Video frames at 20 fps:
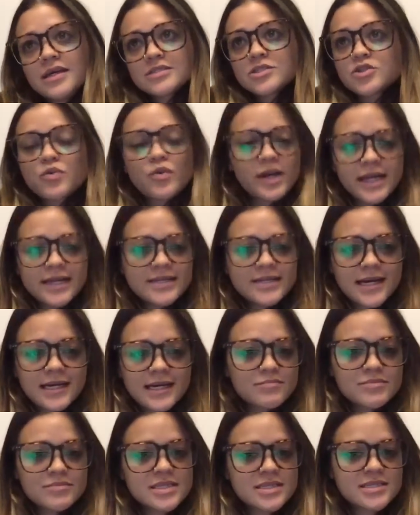20
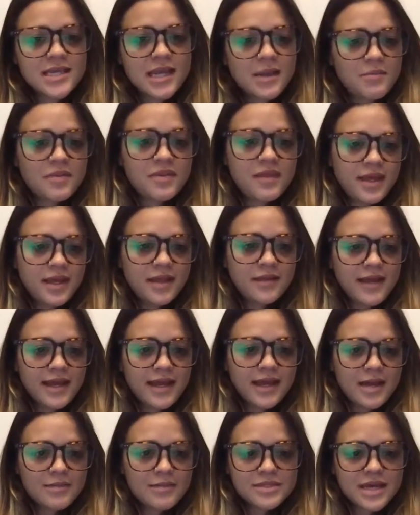times the same thing
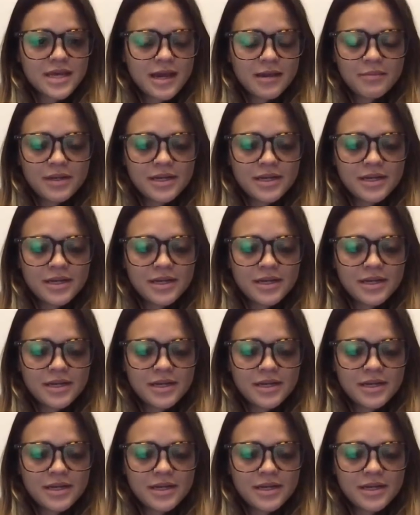like i'm i'm in